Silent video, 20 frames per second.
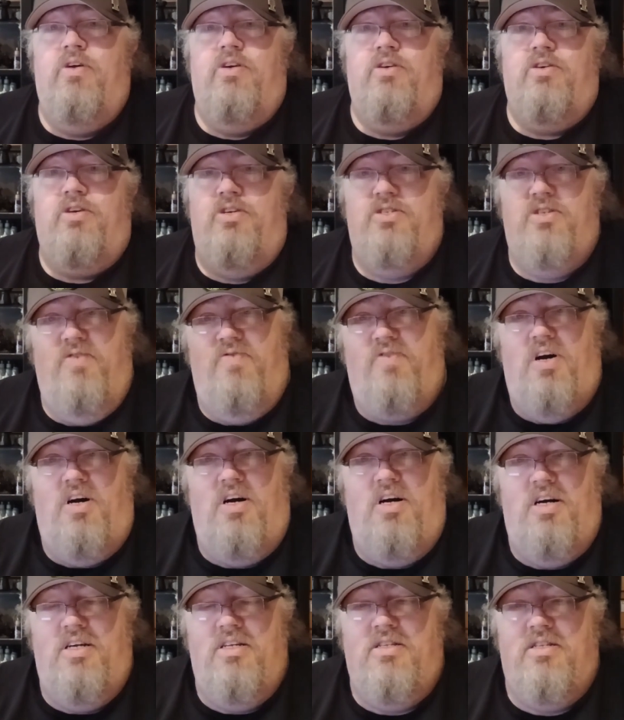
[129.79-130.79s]
because you've
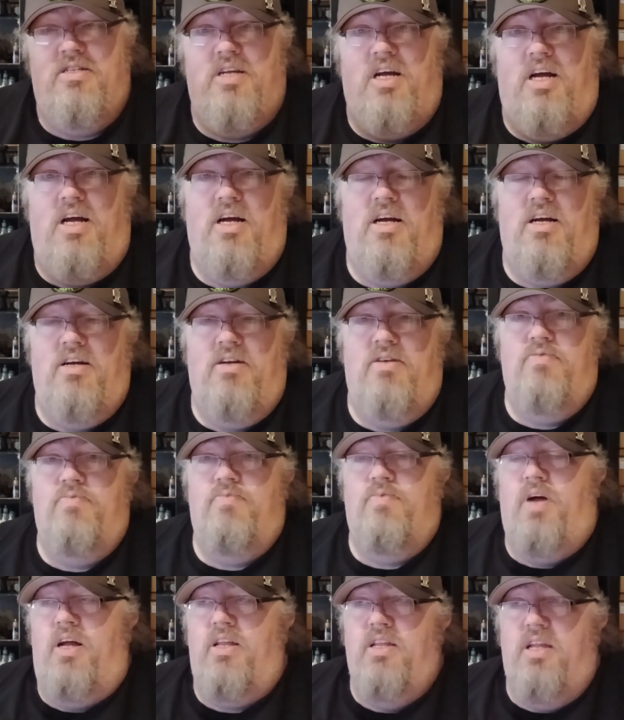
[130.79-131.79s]
got
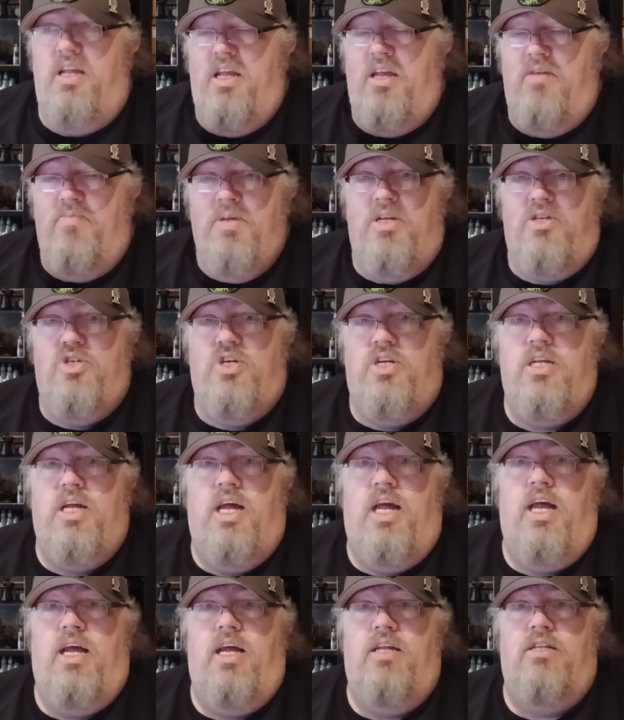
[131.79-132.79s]
an image in
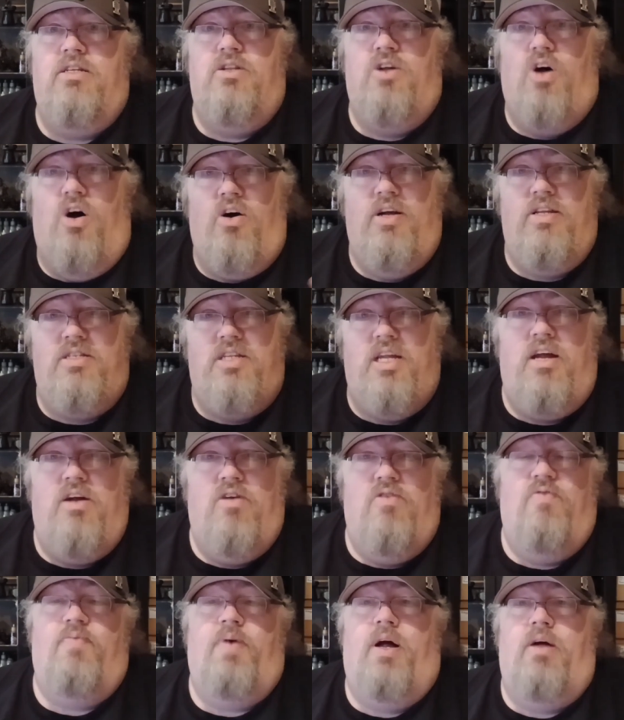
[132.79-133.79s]
your head, an
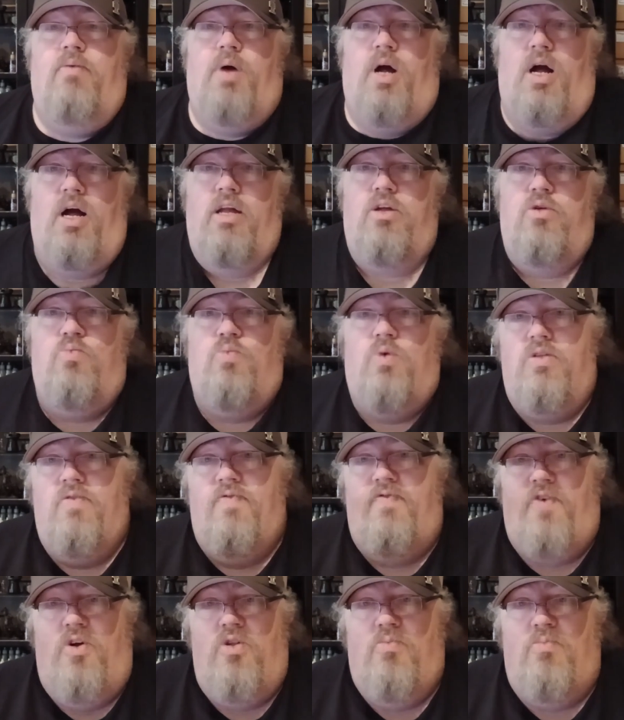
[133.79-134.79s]
idea of how you want the
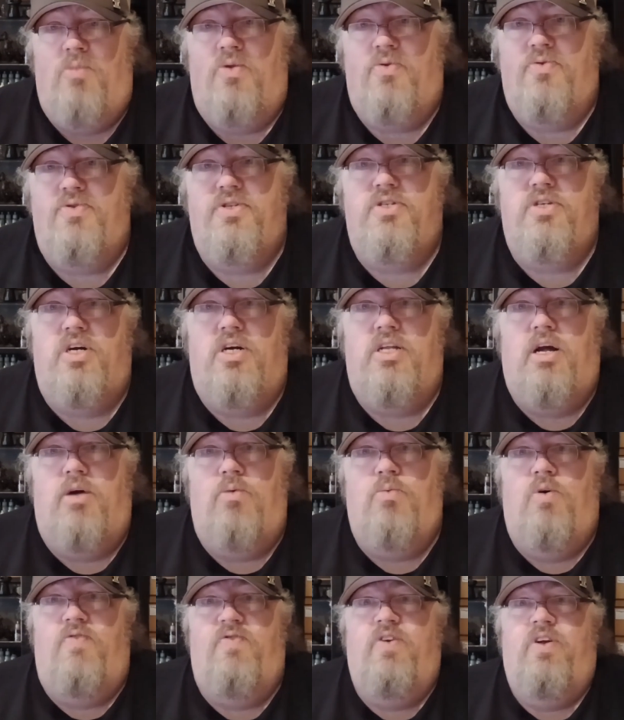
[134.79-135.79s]
final model to turn
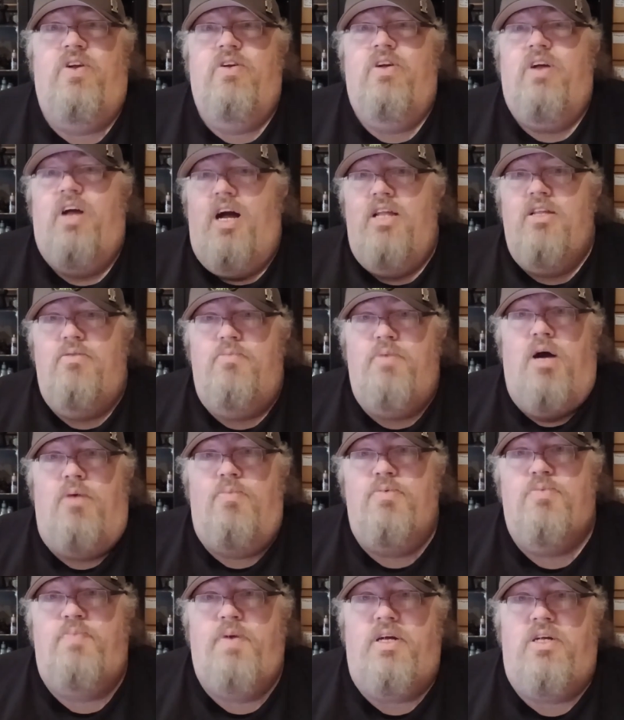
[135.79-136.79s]
out with, and you'll be
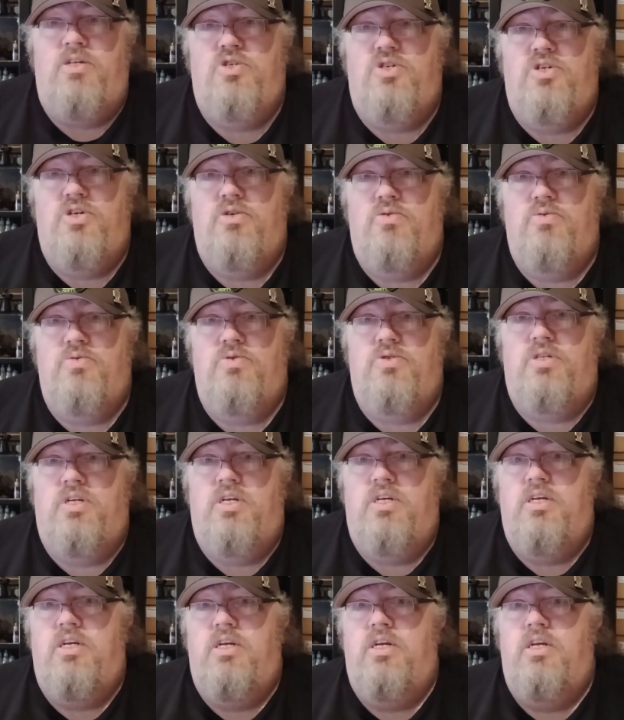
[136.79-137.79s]
able to pick and choose
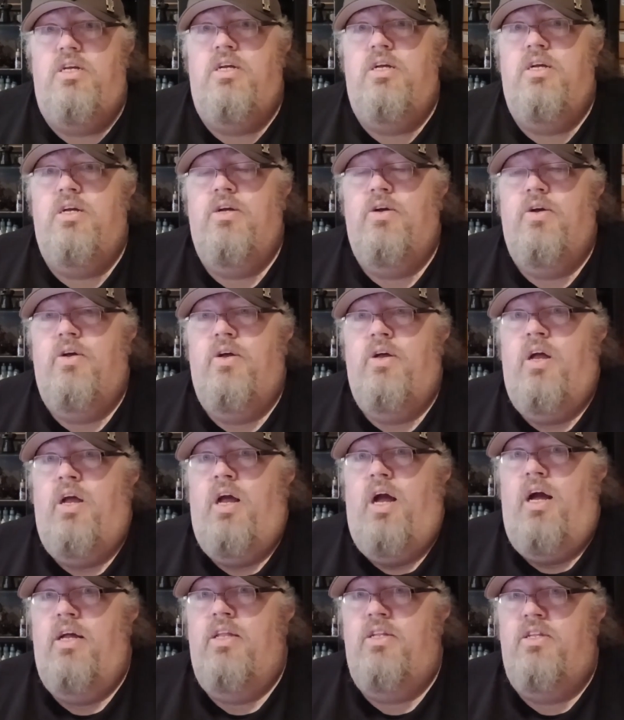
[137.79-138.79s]
the
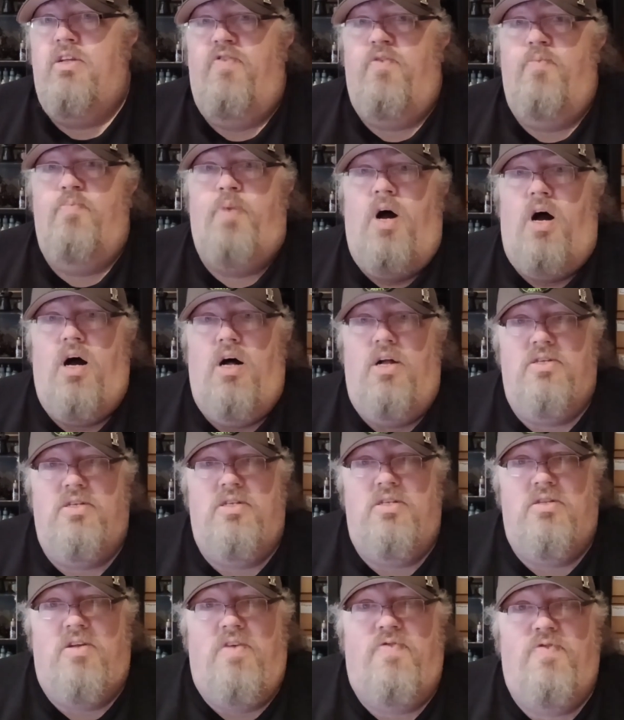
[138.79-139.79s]
different parts
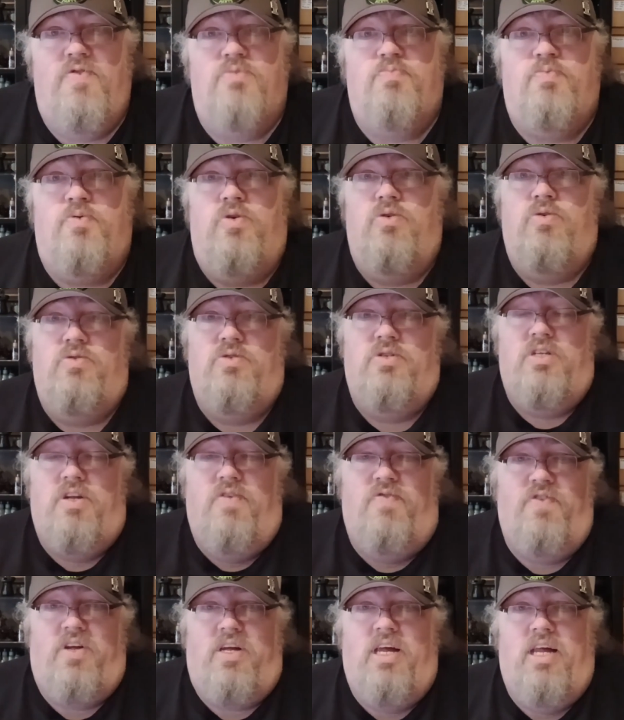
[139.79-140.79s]
and different sprues and
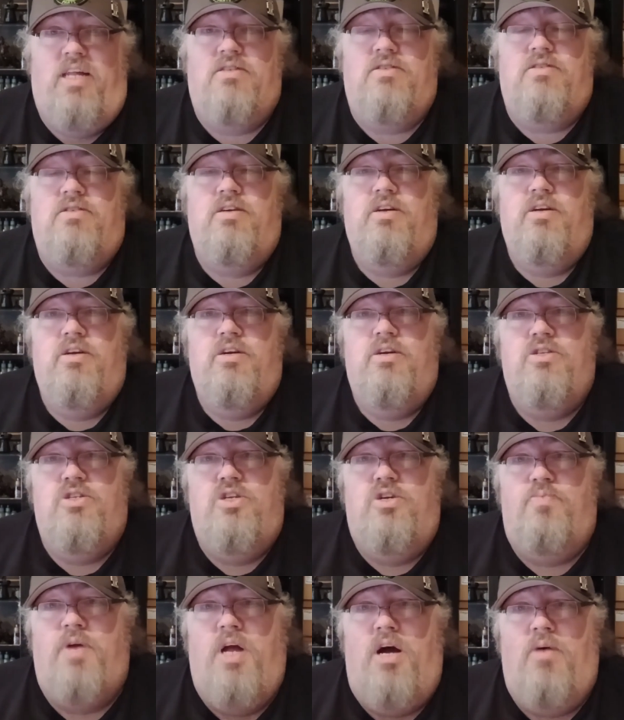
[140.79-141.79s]
different kits
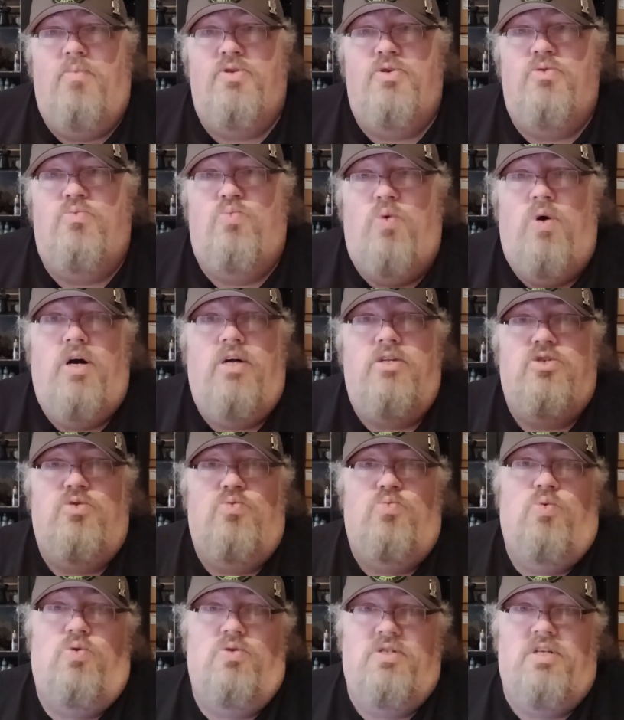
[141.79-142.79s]
to be able to work
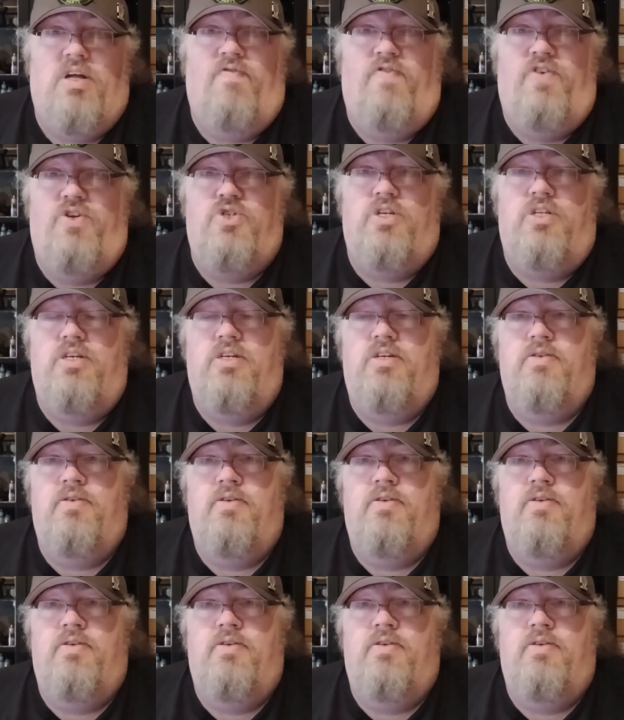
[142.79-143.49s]
towards that vision.